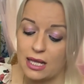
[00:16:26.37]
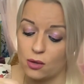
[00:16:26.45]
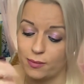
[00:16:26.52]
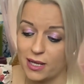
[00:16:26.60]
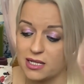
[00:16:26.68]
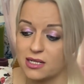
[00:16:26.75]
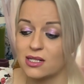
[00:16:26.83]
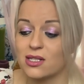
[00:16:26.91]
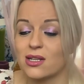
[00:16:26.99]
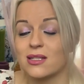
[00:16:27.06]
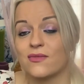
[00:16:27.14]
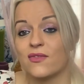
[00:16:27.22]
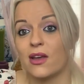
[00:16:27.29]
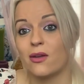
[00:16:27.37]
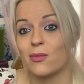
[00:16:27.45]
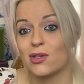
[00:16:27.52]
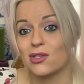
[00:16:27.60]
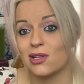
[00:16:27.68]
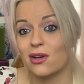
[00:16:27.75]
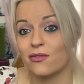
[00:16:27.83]
Your person does very
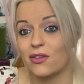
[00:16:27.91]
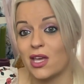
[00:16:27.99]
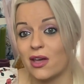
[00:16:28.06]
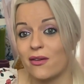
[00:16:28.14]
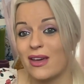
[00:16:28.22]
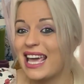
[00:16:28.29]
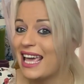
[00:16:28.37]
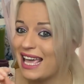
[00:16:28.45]
much love you.